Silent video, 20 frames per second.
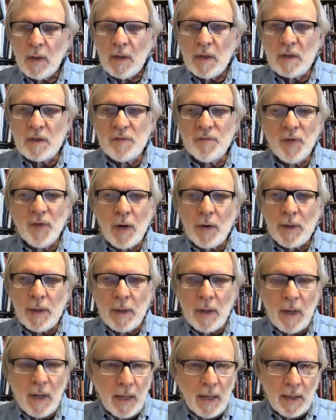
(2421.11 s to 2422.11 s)
is very
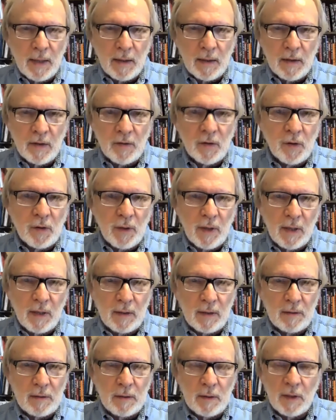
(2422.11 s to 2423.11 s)
high in the
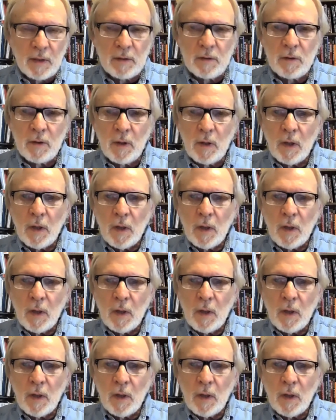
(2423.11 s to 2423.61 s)
United States,